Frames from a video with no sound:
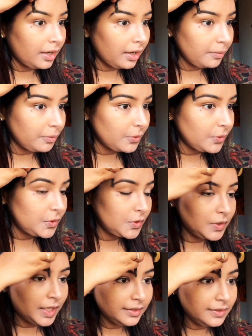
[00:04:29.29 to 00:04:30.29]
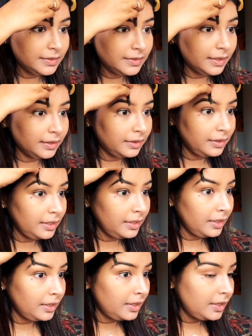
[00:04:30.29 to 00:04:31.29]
eyebrows, so that instantly